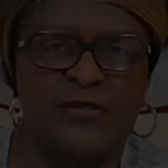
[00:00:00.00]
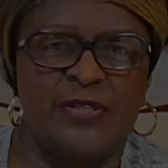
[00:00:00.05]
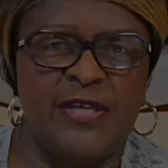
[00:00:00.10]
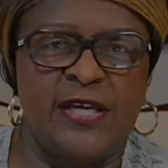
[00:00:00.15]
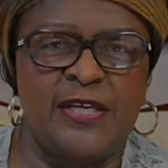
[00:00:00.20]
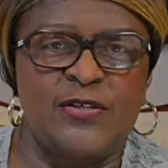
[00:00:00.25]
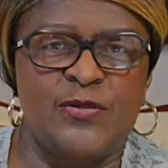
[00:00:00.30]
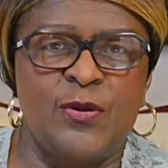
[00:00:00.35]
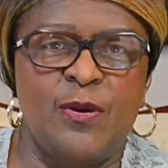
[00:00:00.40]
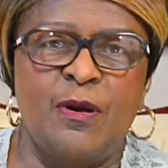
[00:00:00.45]

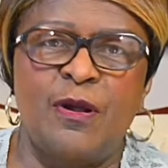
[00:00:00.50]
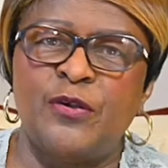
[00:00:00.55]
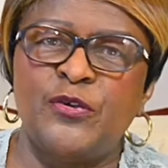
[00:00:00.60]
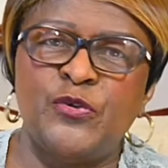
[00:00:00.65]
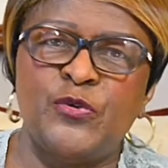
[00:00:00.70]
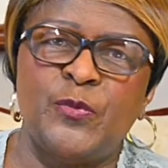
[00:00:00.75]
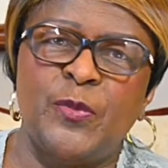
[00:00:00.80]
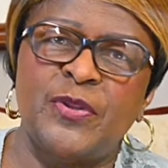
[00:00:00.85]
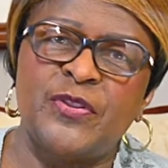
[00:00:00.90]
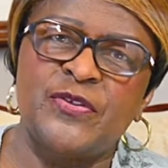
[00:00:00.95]
Day to all
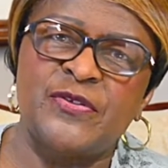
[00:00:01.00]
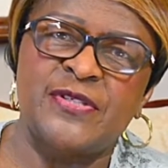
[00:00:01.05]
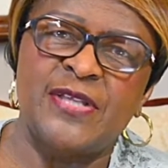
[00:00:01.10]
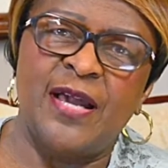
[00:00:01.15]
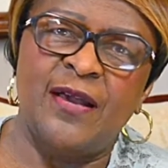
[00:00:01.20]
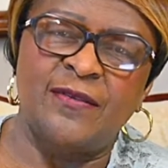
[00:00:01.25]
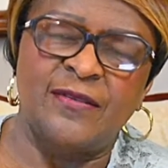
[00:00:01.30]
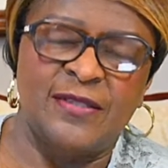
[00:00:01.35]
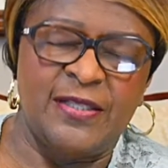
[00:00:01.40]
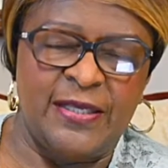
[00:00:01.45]
you mothers
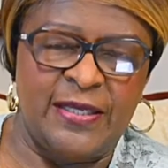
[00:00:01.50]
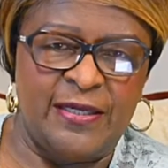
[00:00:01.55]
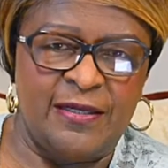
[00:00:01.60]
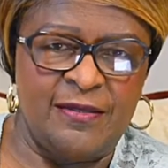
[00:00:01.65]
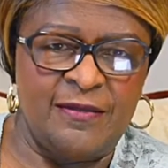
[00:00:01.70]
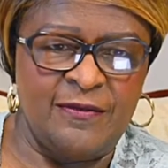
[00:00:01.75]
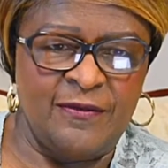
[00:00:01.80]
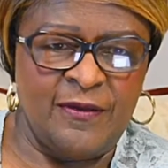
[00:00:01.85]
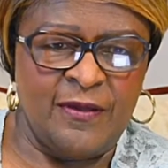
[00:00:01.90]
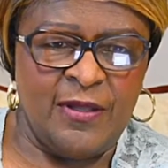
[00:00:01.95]
out
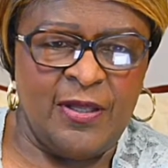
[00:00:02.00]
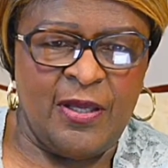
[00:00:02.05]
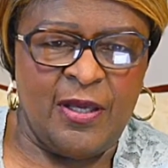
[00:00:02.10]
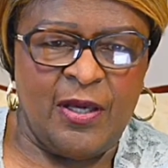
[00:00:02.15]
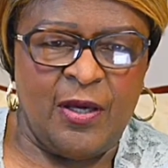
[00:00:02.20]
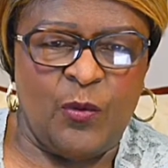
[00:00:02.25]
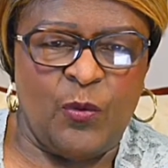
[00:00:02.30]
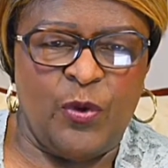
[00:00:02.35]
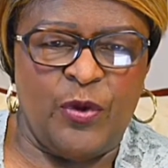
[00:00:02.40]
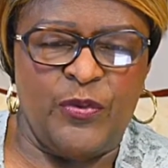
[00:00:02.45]
there,
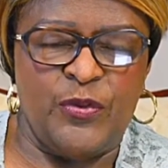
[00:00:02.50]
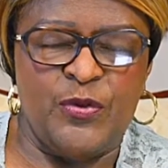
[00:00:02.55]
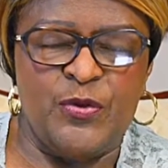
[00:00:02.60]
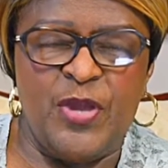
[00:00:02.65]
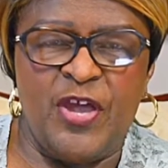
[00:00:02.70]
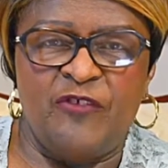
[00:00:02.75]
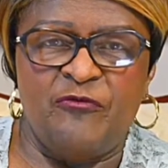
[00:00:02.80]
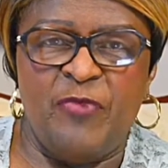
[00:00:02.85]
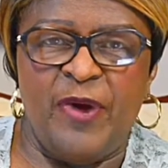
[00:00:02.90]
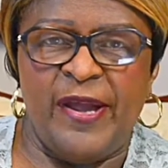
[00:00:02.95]
whether
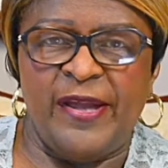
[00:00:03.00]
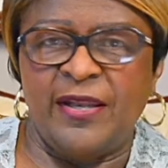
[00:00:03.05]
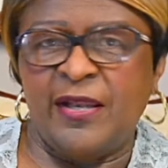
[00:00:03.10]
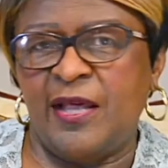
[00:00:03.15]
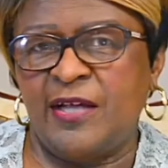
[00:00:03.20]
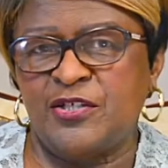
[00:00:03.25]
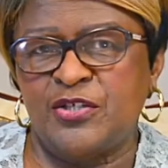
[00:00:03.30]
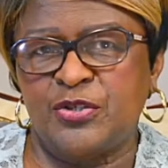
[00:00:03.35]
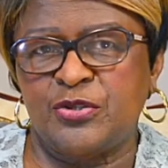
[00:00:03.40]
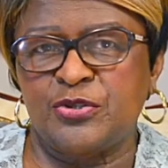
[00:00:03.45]
you have
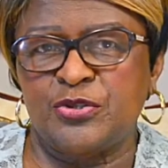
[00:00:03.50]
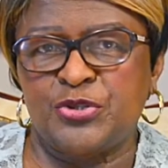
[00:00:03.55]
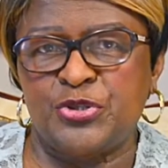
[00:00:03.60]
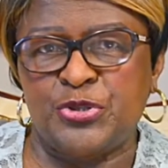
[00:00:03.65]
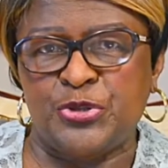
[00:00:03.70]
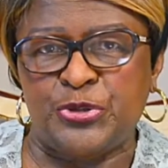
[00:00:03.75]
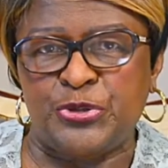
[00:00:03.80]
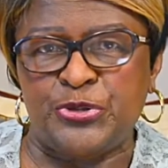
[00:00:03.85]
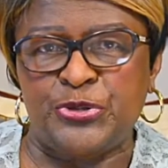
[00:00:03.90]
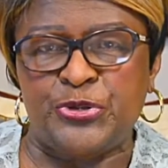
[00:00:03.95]
biological
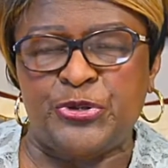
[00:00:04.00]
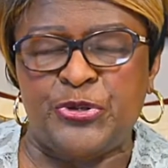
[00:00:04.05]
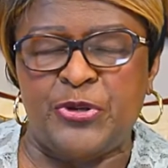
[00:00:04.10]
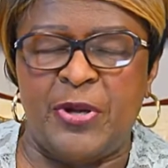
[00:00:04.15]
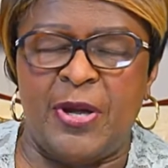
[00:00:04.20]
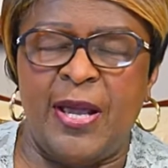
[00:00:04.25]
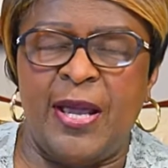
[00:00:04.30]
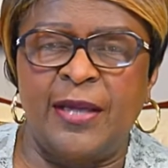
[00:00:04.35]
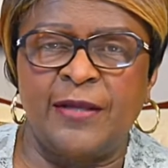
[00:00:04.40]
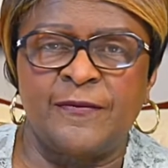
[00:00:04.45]
children or
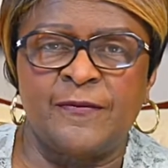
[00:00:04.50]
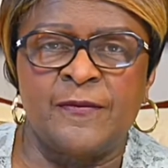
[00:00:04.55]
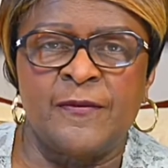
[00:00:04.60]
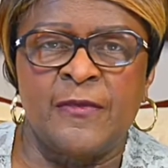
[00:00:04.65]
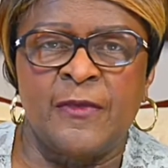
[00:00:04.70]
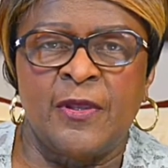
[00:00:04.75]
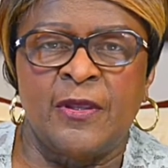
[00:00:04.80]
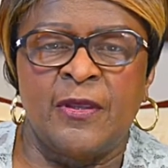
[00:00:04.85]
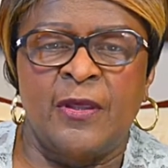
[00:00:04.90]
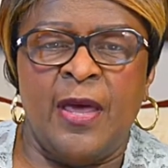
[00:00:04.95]
not.
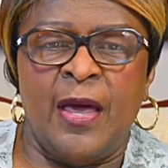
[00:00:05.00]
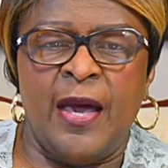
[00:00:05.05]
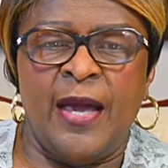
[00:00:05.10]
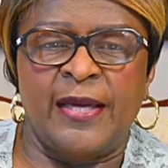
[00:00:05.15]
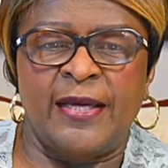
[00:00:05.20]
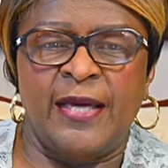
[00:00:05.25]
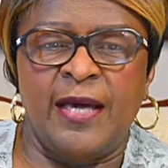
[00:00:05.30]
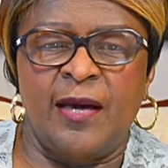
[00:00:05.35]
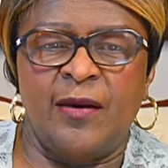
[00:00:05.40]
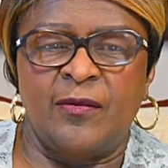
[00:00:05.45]

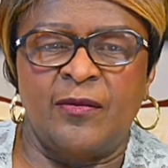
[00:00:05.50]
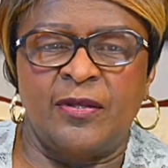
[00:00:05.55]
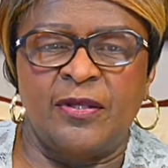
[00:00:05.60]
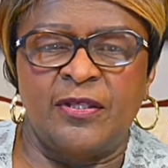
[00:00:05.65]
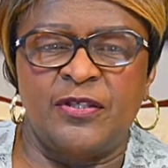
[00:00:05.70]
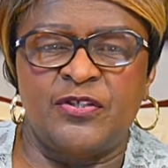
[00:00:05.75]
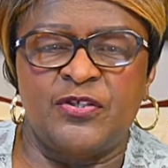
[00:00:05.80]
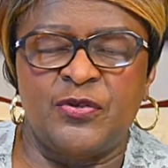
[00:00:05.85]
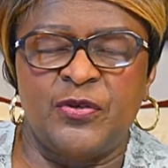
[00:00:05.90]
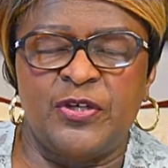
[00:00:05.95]
I count
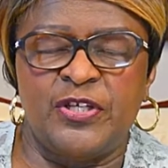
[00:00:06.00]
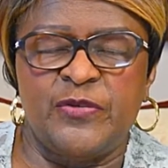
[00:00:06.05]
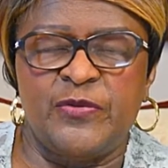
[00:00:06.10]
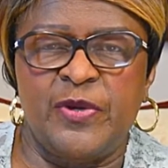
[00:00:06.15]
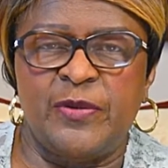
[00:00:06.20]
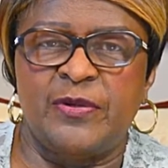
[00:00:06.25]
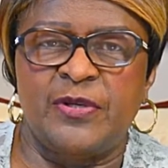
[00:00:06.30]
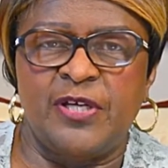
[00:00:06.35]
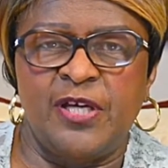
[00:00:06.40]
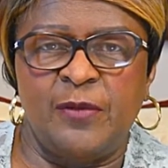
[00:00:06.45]
it a joy to be
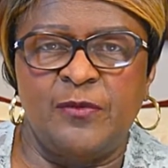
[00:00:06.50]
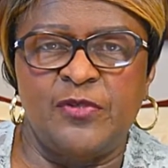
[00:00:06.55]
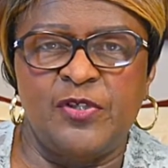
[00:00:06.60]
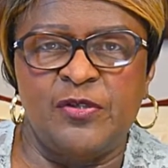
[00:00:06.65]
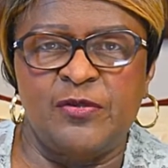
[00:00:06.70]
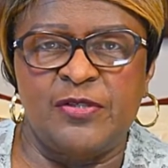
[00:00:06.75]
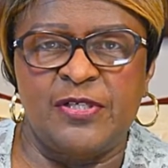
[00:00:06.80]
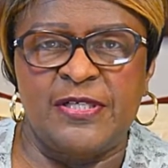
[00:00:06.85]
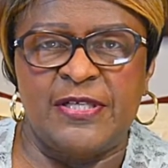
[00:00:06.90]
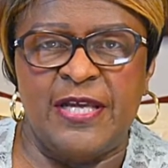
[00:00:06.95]
able to come to
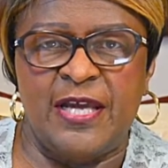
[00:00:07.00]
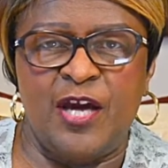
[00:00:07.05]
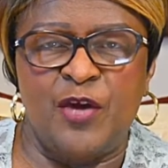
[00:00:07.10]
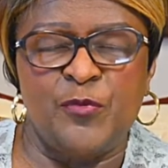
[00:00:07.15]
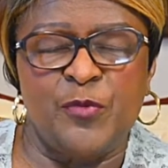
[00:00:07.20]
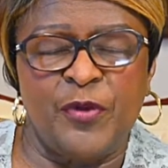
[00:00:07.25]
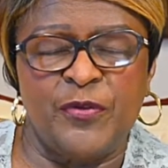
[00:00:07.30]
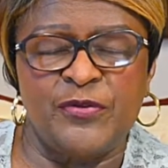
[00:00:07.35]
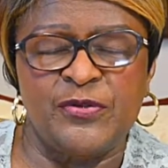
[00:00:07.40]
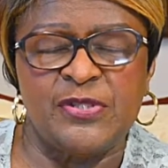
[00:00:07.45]
you today on
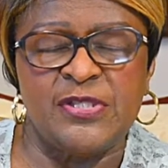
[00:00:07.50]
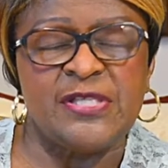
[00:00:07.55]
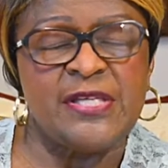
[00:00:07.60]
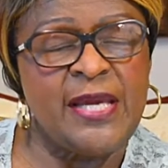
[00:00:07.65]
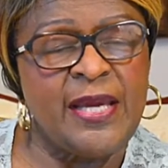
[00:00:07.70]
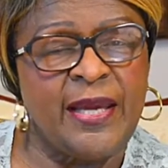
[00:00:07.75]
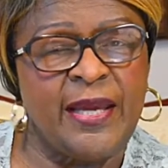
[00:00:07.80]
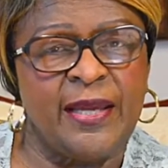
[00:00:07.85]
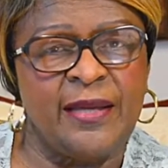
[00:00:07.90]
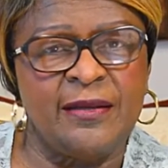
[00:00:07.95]
Mother's
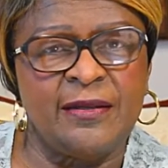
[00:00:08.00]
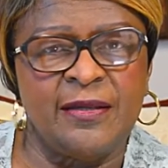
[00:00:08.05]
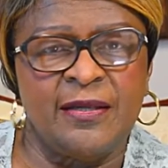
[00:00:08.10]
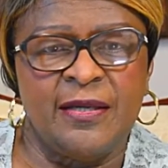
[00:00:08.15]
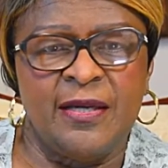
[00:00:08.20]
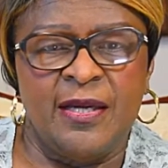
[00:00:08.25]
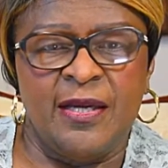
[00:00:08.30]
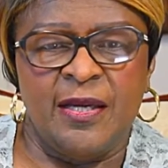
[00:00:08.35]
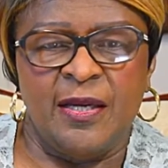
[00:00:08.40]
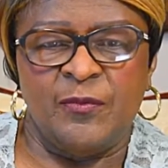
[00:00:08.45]
Day,
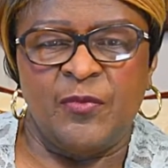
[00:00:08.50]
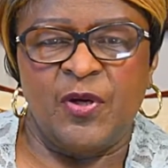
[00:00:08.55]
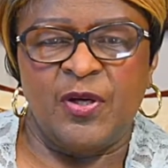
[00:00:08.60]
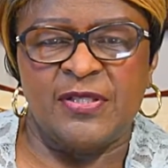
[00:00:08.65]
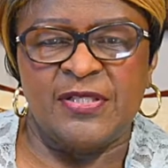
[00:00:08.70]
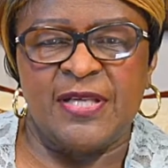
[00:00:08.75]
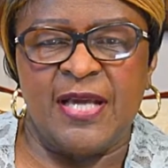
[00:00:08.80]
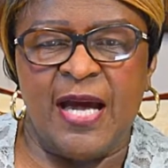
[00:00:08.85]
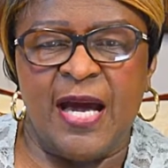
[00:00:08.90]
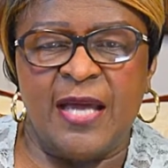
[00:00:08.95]

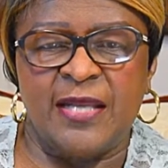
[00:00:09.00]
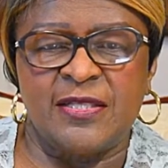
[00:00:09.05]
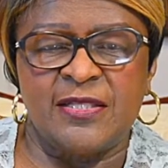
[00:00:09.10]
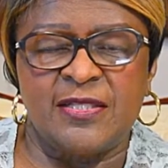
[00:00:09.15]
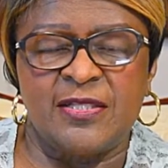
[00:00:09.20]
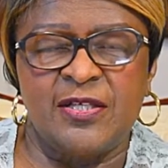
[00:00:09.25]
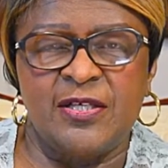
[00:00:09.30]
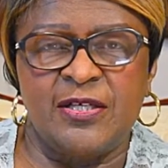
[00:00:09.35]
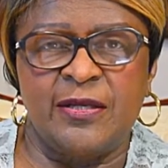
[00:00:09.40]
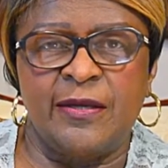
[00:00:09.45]
because God is
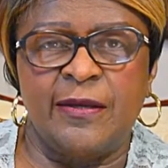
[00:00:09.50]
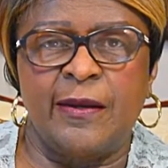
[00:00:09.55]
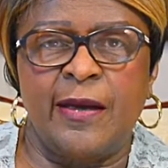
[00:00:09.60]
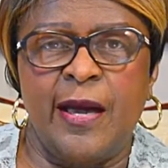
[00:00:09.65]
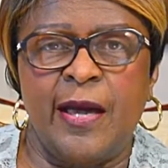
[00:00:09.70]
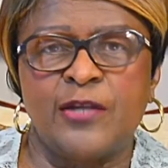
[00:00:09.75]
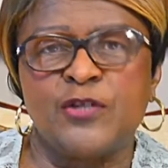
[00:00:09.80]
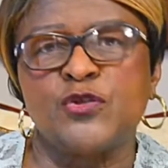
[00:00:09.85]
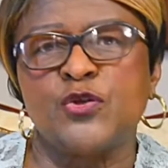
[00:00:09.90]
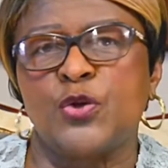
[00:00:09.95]
good, and
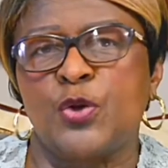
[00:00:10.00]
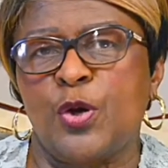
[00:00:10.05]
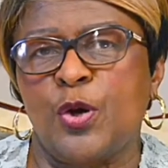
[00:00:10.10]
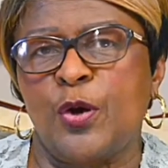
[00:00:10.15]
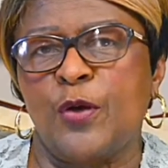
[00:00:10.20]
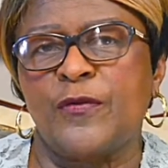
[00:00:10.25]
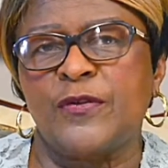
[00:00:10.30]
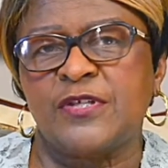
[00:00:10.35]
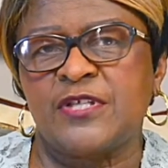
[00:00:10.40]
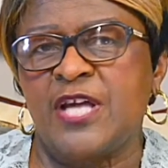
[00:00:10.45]
God is good
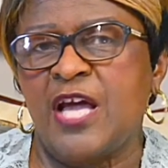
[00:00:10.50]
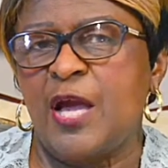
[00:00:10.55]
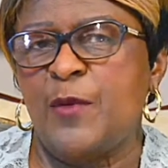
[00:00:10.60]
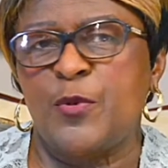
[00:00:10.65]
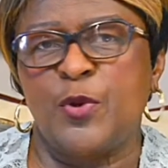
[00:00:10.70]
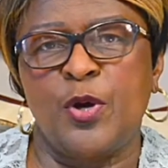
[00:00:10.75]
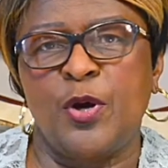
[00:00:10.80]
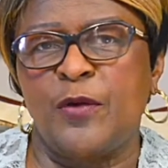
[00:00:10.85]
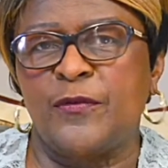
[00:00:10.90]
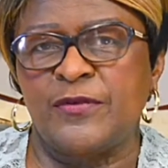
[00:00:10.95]
all the time,
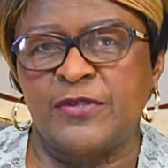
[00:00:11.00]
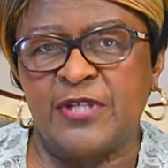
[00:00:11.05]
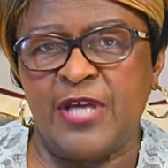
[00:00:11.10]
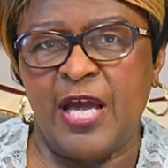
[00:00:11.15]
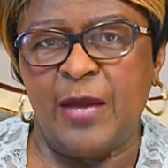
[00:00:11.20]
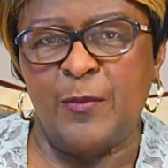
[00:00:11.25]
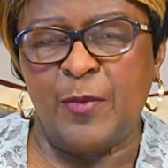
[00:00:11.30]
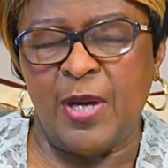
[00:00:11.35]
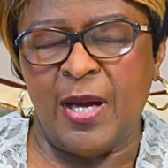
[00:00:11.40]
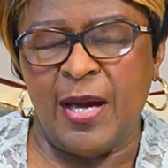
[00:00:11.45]
and all the
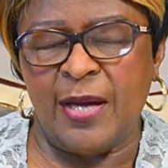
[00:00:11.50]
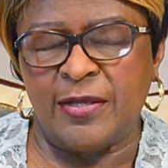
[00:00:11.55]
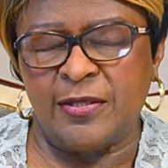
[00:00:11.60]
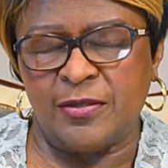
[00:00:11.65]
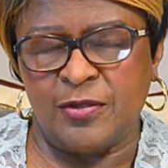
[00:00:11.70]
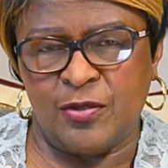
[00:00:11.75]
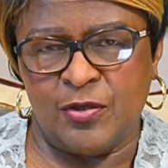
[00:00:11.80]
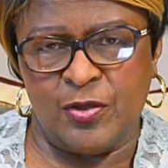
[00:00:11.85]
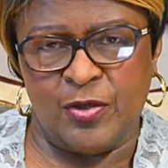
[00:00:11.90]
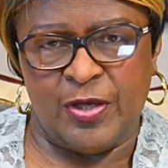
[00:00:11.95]
time God
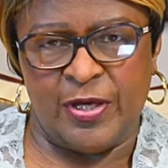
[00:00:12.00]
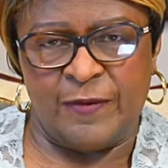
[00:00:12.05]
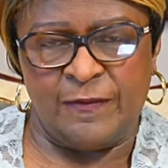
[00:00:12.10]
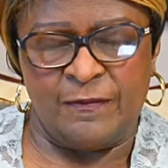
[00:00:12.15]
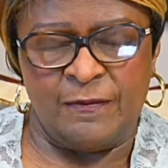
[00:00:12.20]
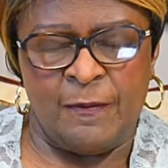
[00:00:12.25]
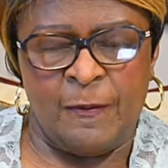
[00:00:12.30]
is good.